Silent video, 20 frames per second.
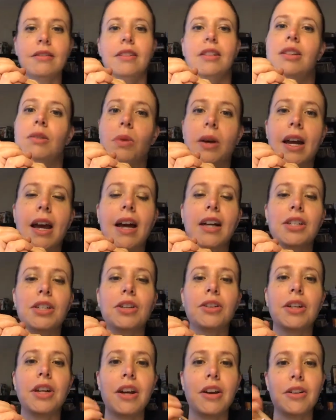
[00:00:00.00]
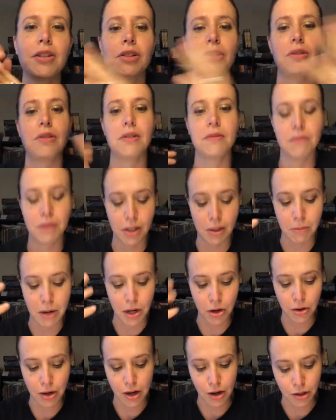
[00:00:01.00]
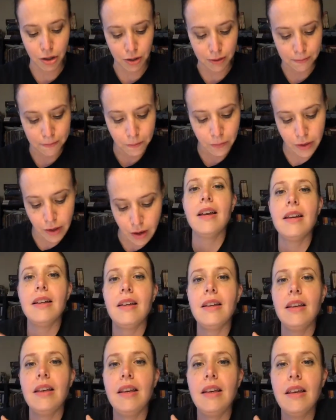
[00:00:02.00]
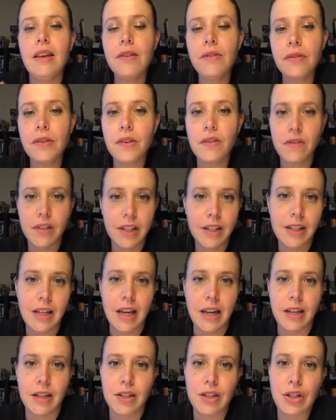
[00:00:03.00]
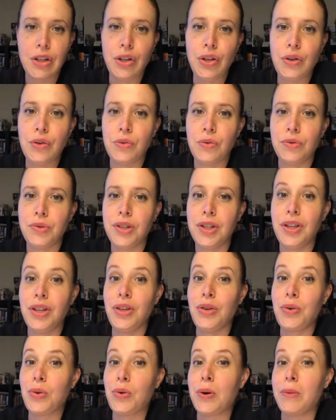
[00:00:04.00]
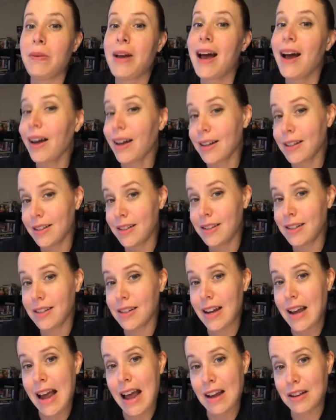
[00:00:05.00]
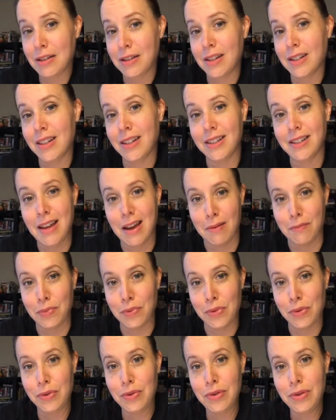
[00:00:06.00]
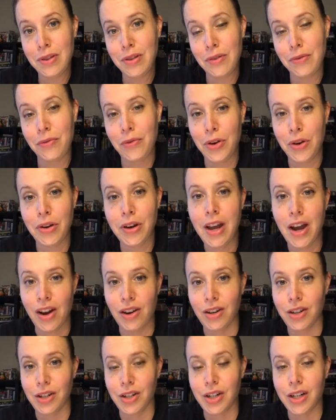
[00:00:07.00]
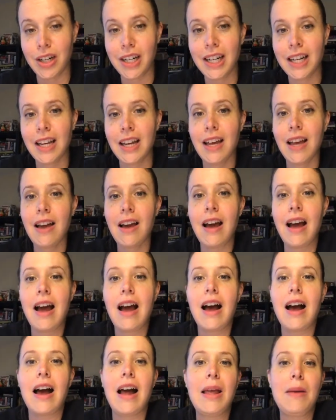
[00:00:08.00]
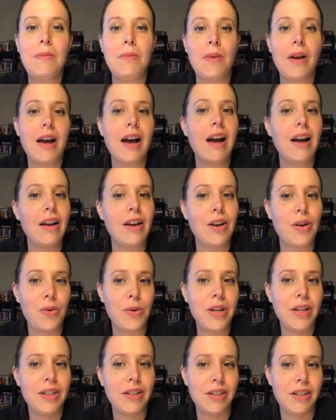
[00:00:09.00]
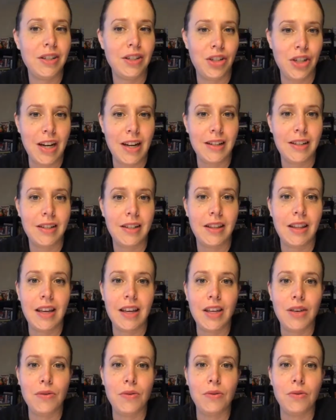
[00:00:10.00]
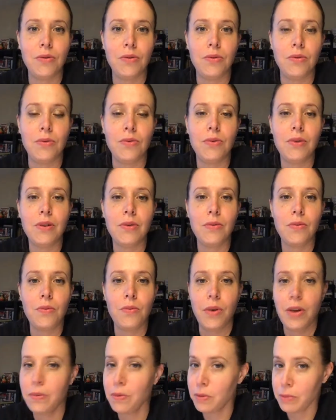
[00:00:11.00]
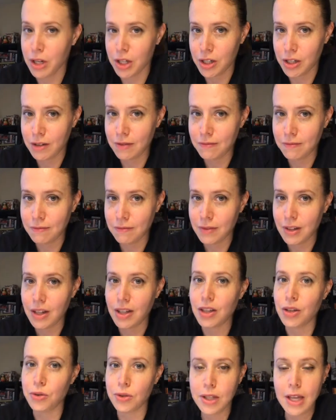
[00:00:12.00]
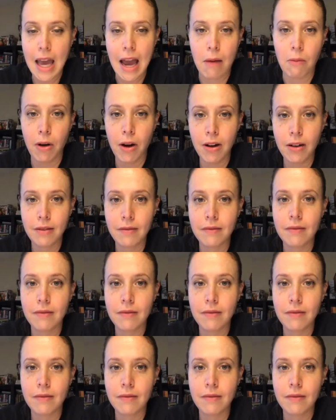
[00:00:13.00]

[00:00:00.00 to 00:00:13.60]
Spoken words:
you want to add to your character to make your character. If you've decided to use your pet as an example for your character, I'm going to suggest that you, with permission, use a camera,